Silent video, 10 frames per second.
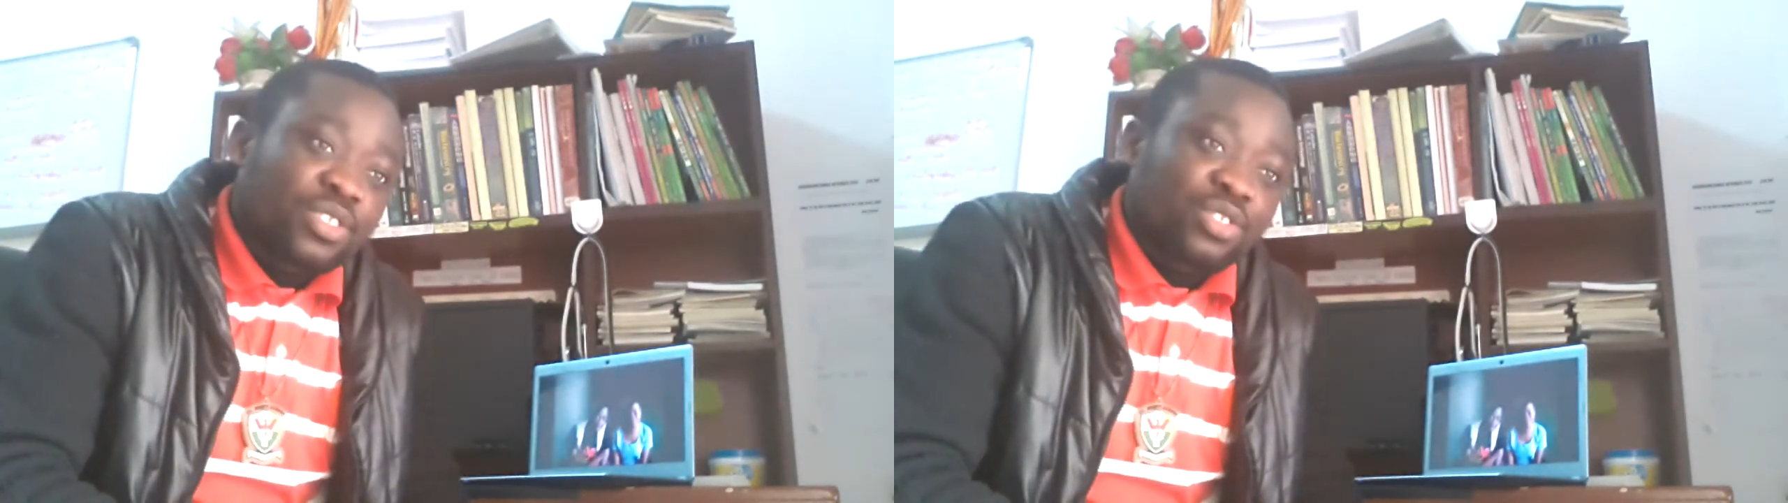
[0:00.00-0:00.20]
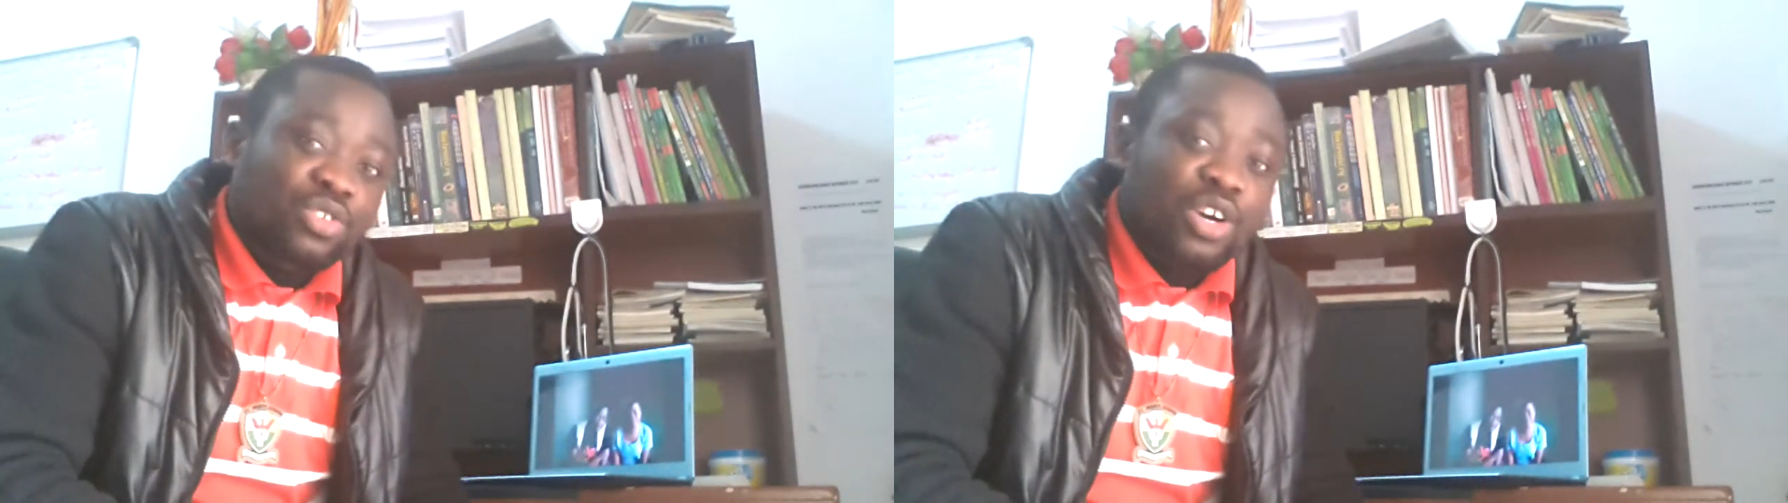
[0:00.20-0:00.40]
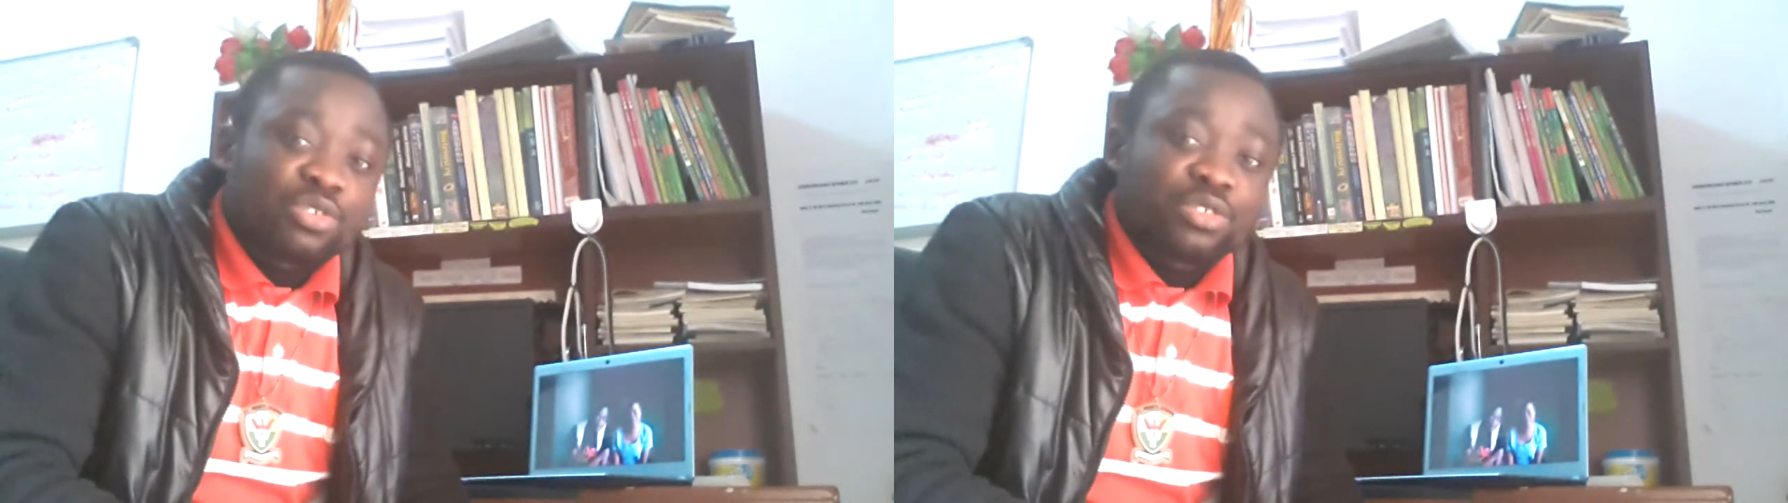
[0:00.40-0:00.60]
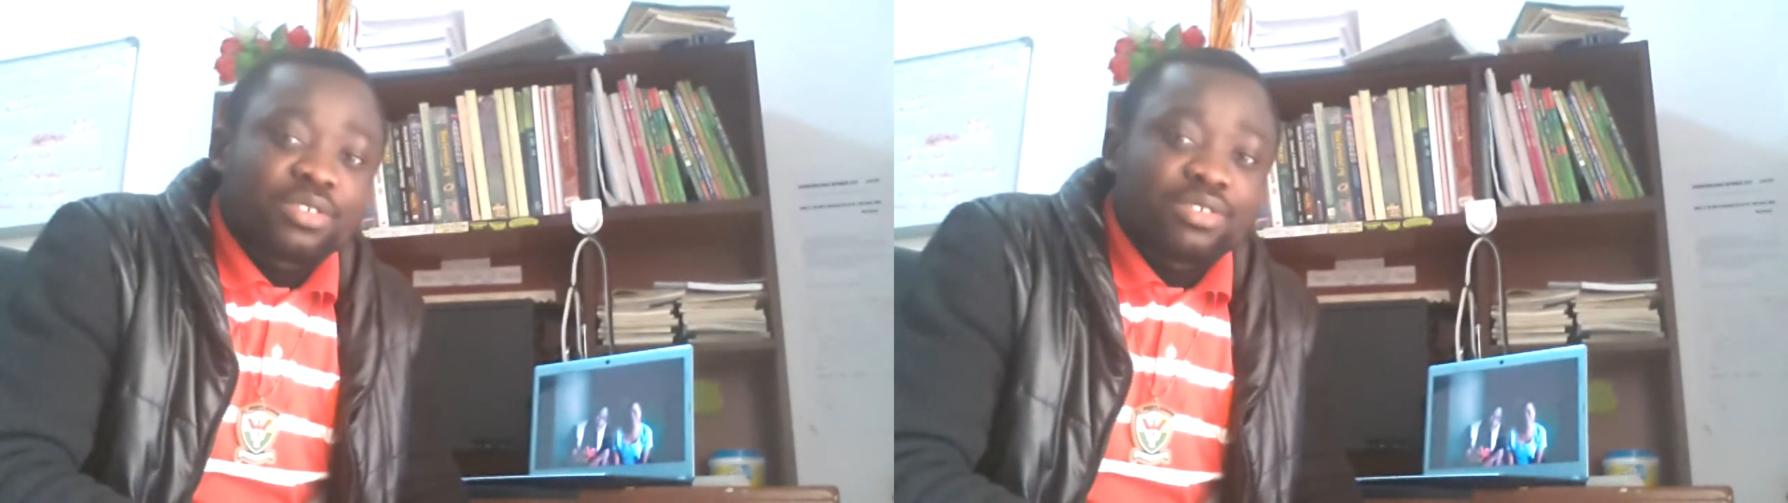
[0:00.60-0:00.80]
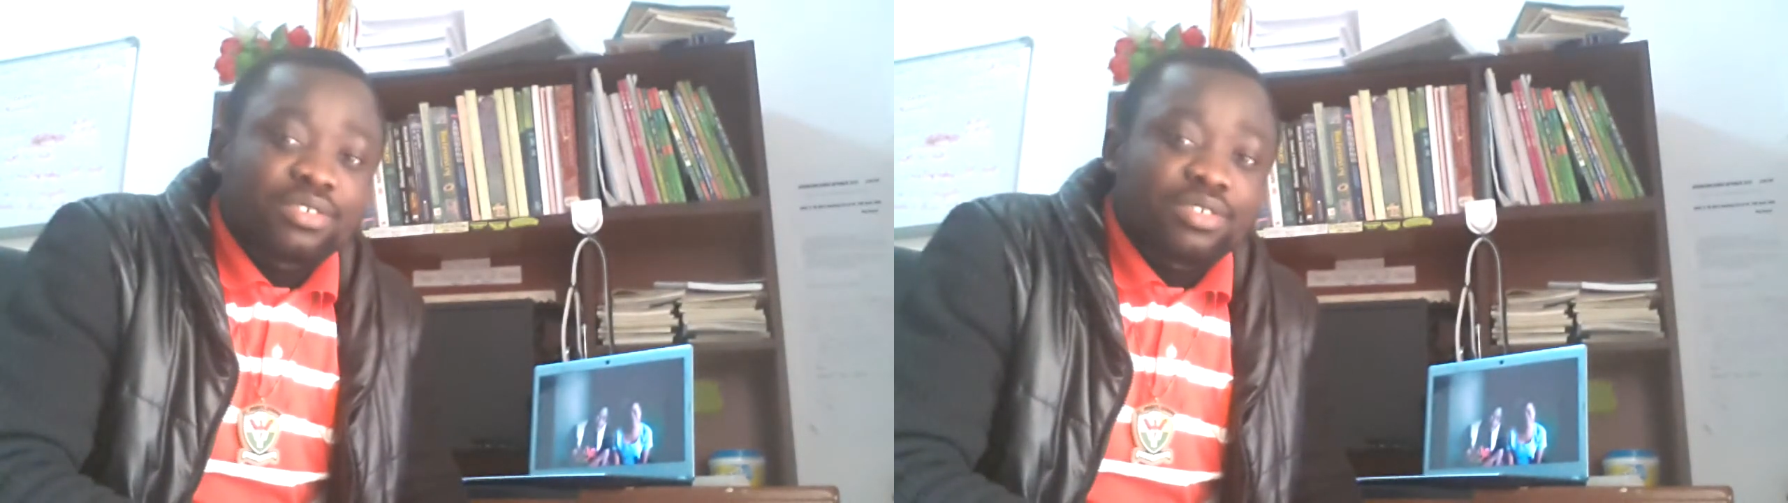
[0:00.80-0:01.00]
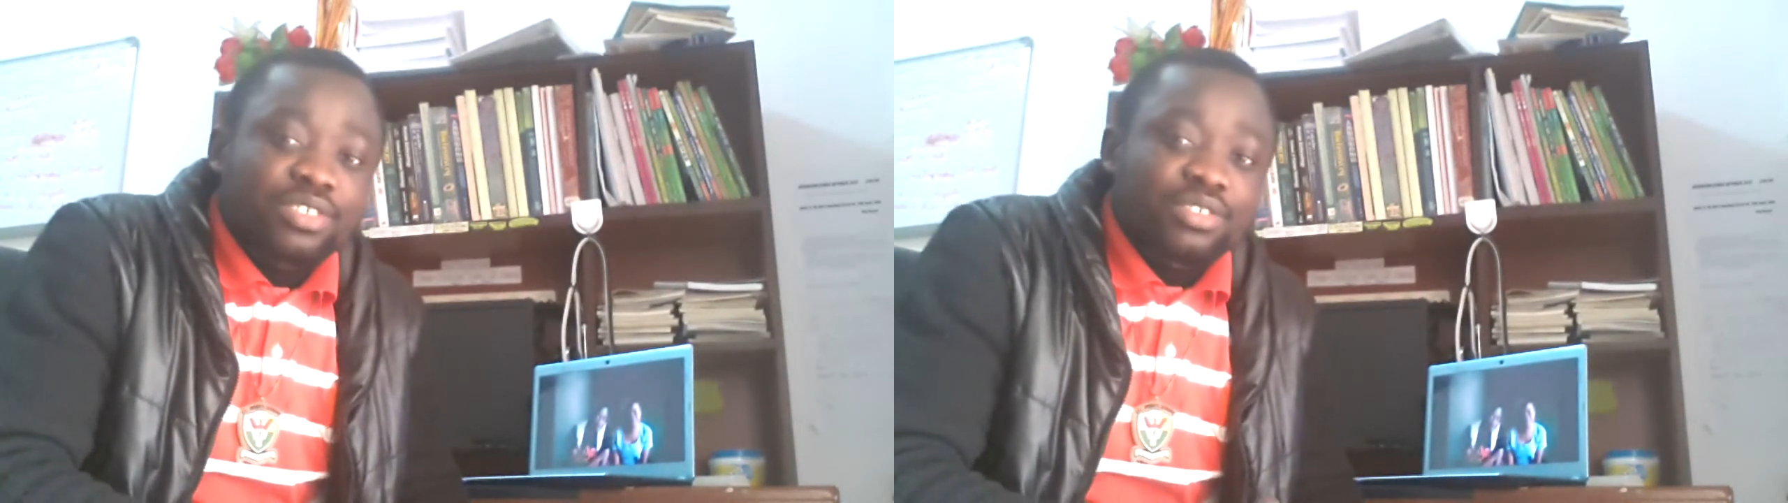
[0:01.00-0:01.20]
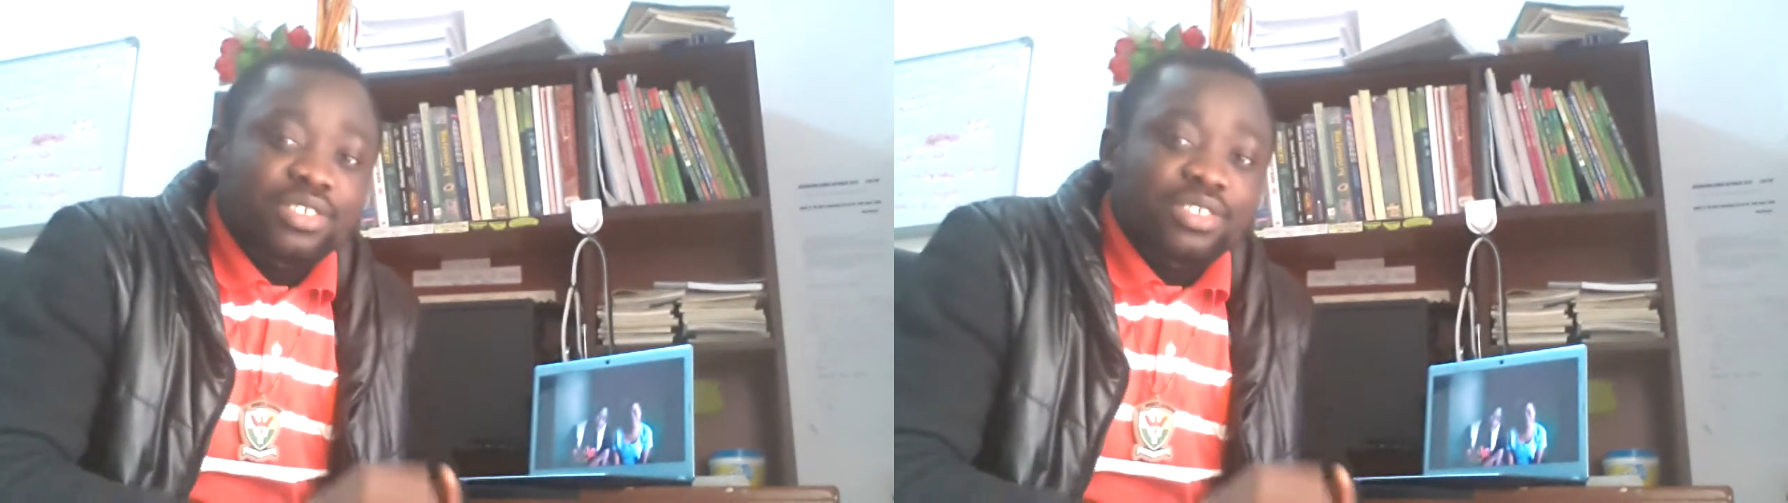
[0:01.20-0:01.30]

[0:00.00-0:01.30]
So I could, you know,